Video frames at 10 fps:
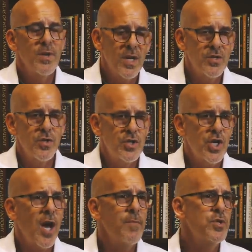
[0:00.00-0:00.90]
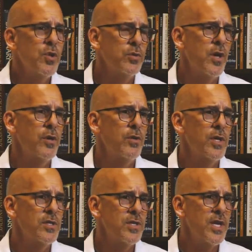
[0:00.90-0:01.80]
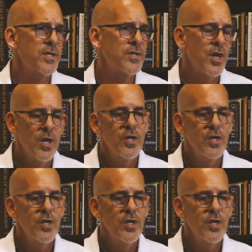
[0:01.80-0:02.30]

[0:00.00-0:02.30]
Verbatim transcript: because their jobs no longer exist.